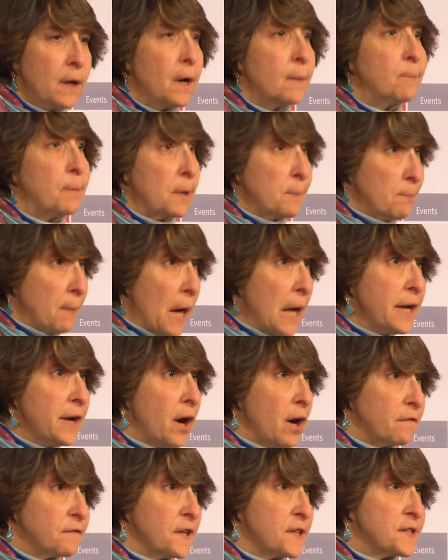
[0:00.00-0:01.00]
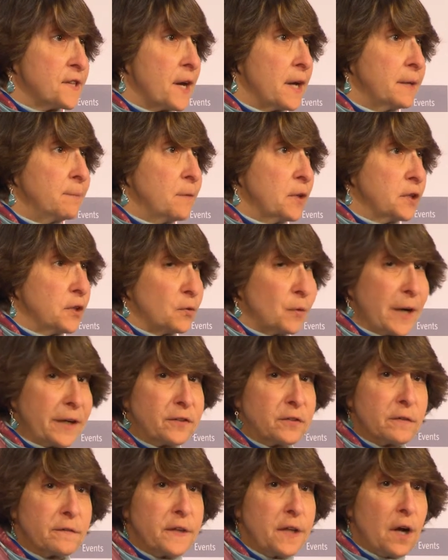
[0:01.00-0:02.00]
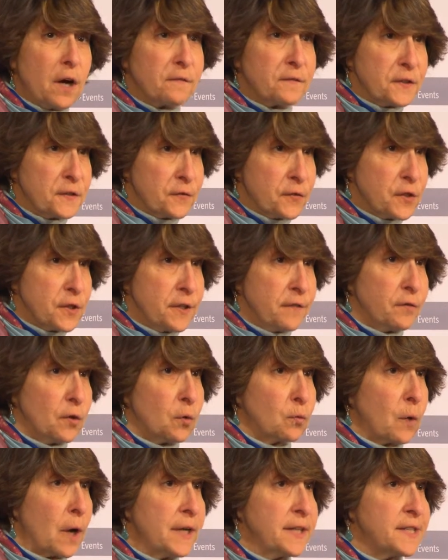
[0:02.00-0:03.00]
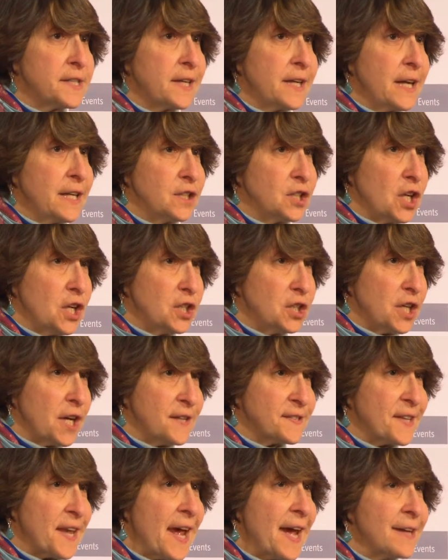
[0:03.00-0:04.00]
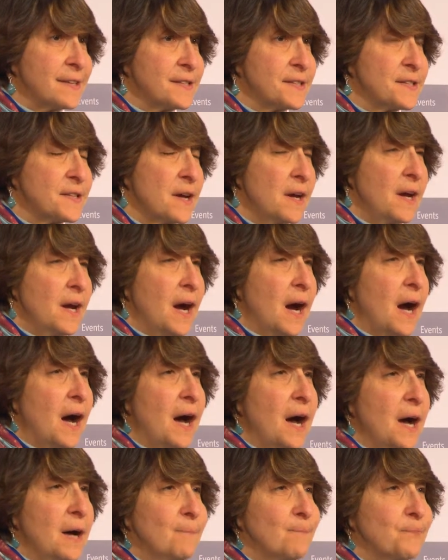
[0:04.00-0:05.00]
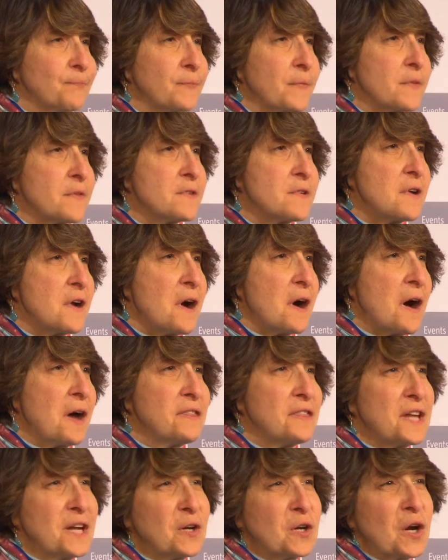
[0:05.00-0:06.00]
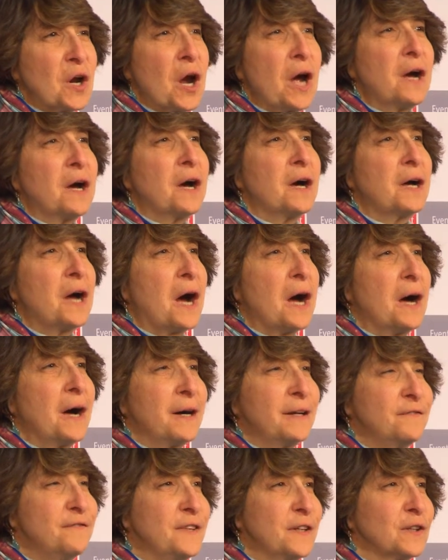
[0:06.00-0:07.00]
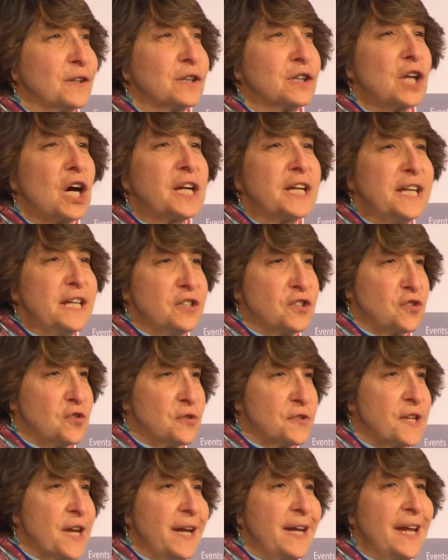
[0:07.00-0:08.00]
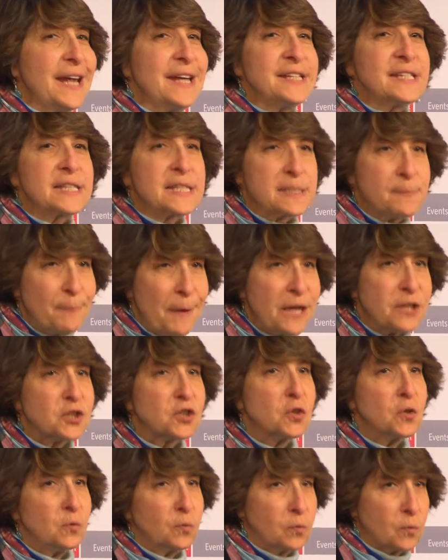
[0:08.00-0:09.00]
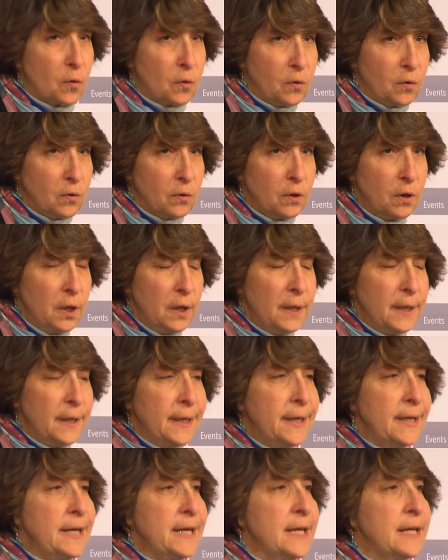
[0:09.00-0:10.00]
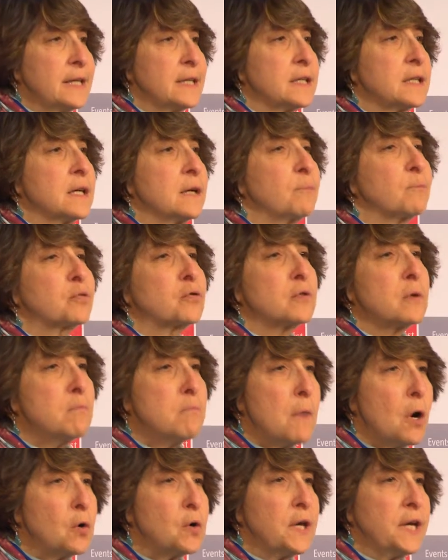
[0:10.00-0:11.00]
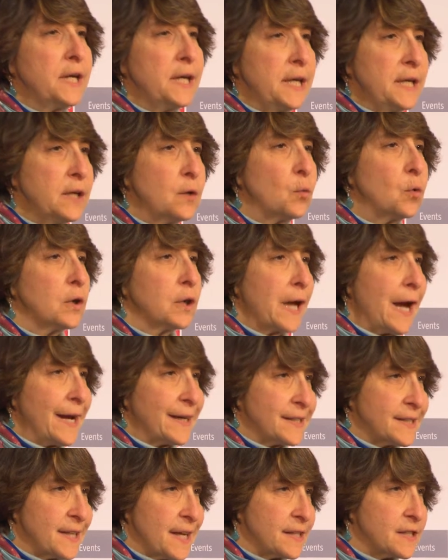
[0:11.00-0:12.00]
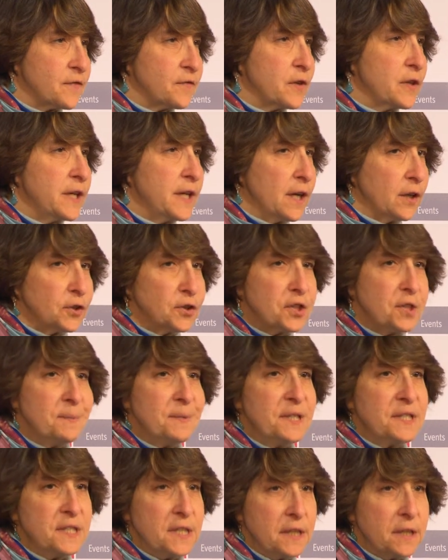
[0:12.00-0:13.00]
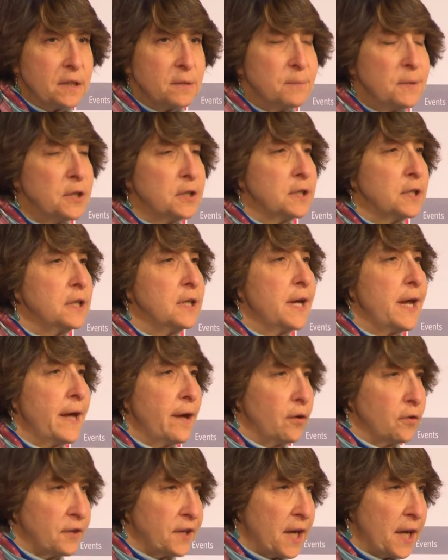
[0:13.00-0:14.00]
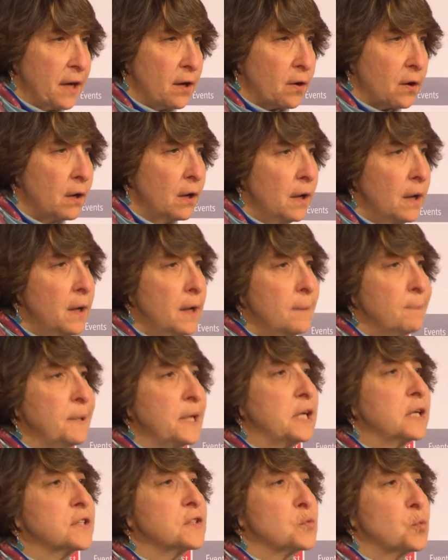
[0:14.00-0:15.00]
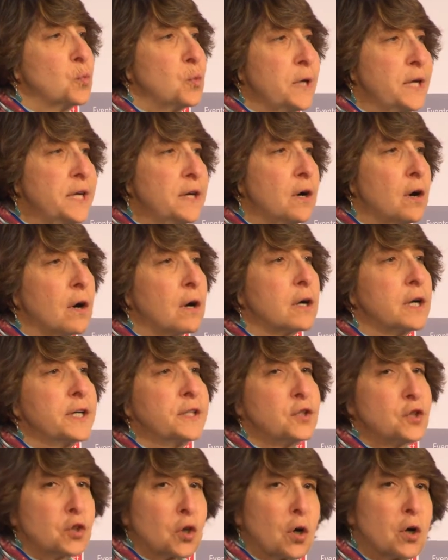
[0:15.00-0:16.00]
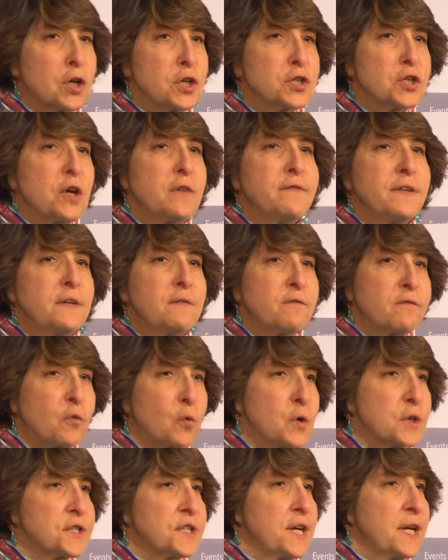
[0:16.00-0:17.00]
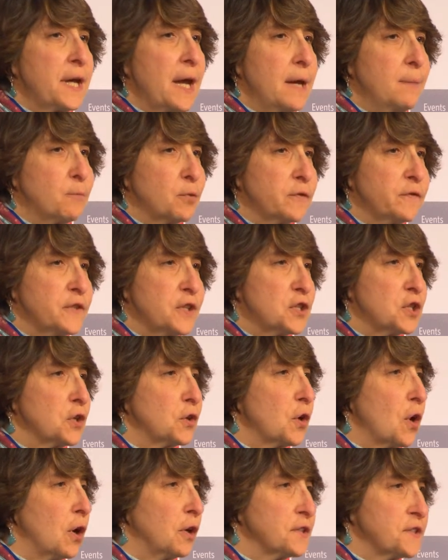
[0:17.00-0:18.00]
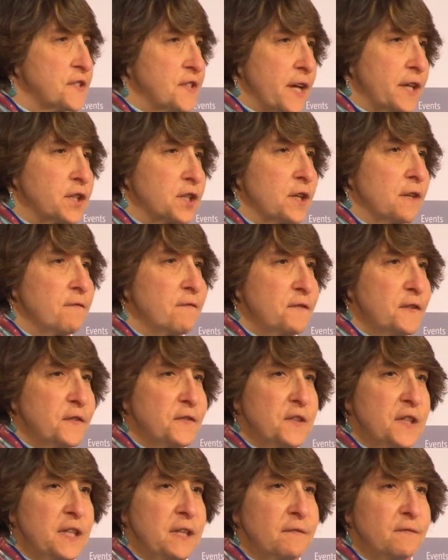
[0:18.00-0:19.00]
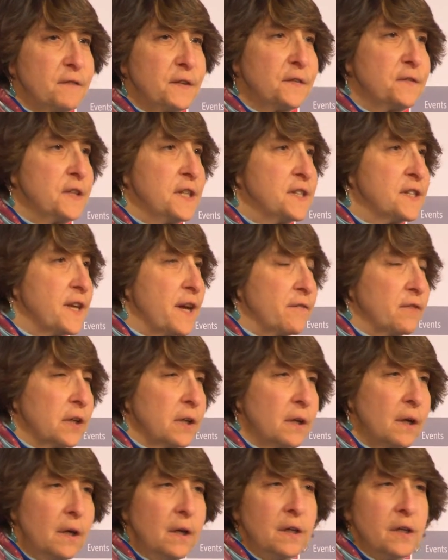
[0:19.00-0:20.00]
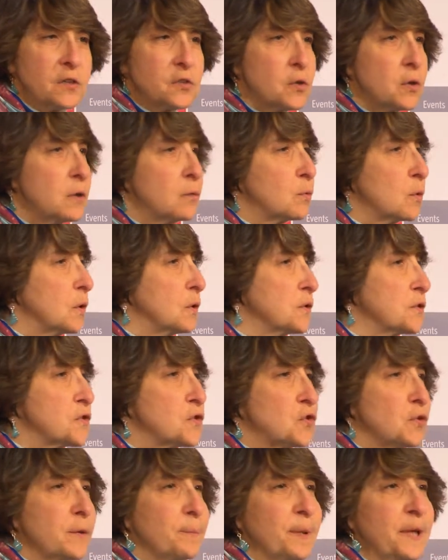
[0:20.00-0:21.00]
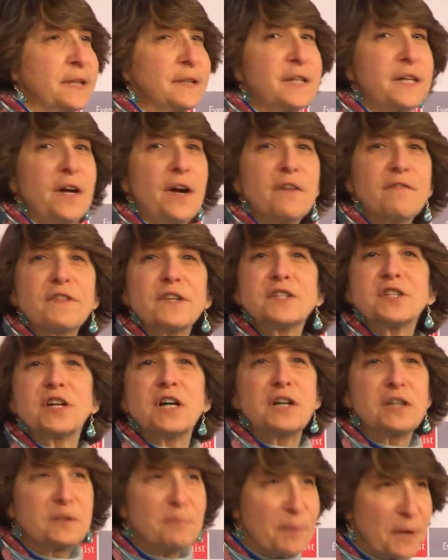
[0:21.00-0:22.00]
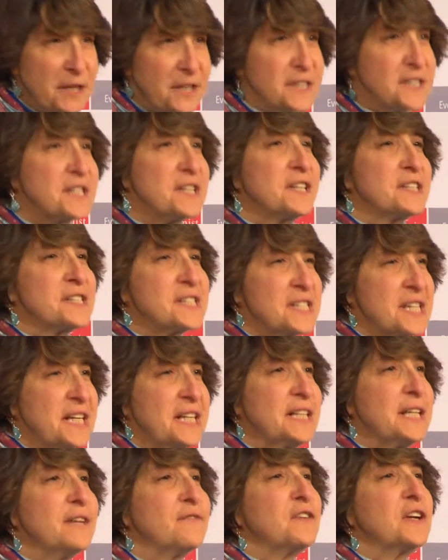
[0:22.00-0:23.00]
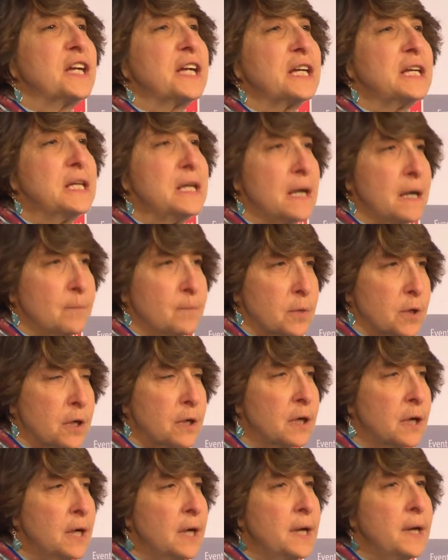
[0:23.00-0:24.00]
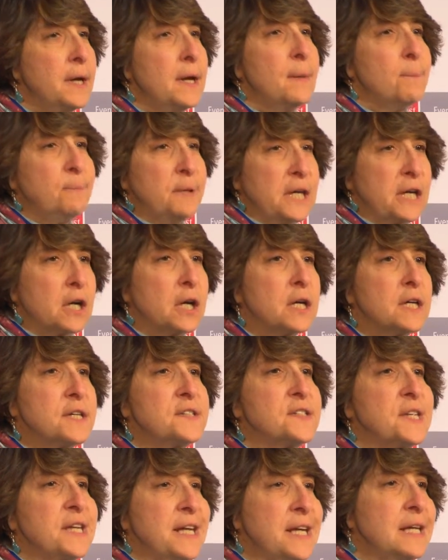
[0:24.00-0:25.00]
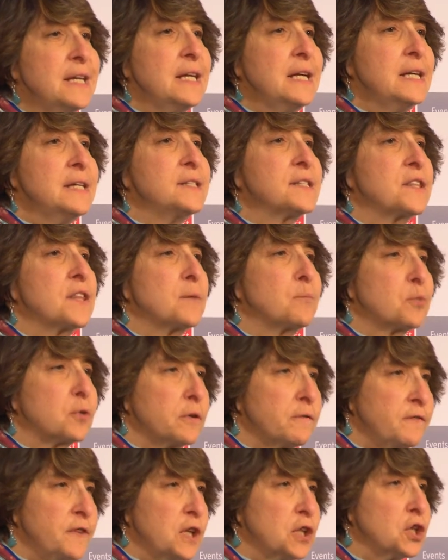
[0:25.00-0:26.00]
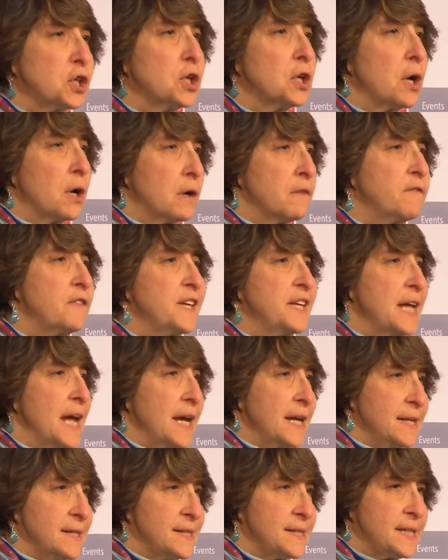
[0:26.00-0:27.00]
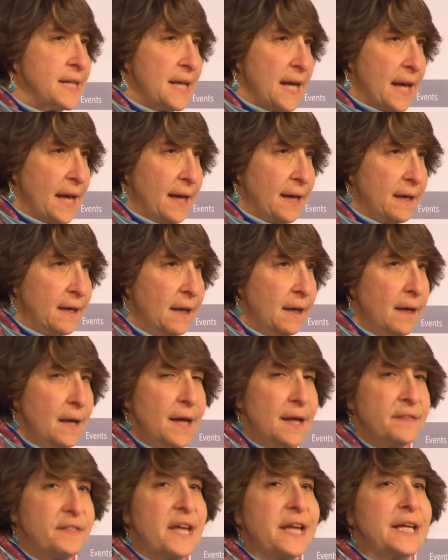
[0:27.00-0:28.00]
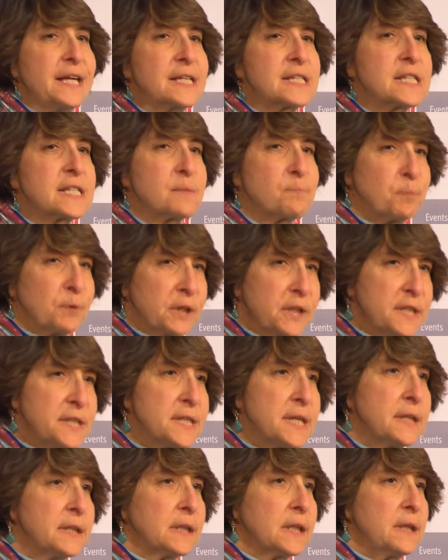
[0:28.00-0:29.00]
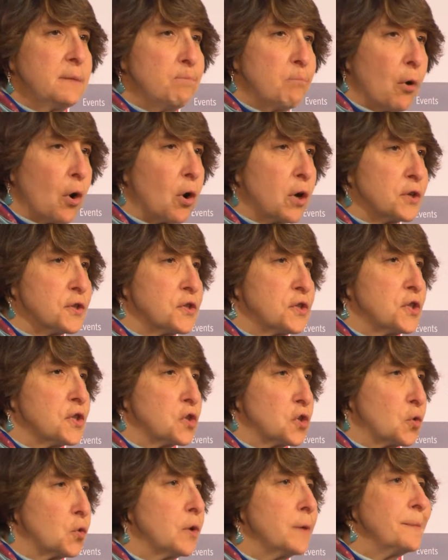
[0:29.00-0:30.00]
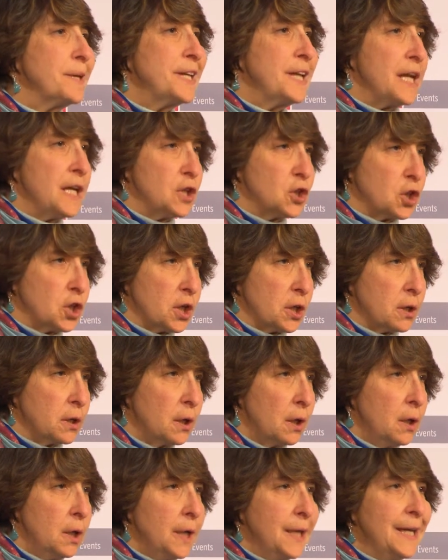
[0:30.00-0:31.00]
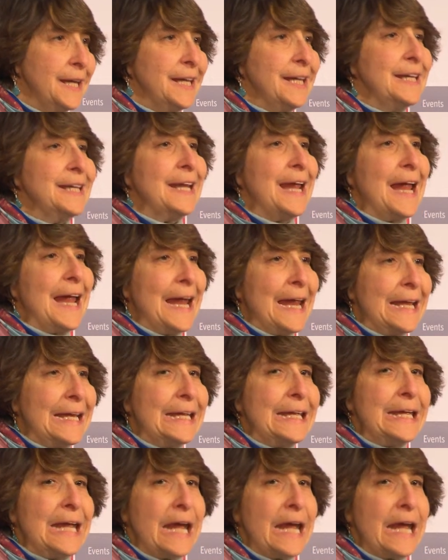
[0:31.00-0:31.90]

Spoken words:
But my office, I'm the director of the Office for Civil Rights at HHS, has, I feel lucky to say, a special role in promoting equal access for the LGBT community to healthcare, because we are in charge of enforcing a provision called Section 1557. Sort of rolls trippingly off the tongue, but it's a significant number, because it is the provision of the ACA that explicitly bars discrimination in any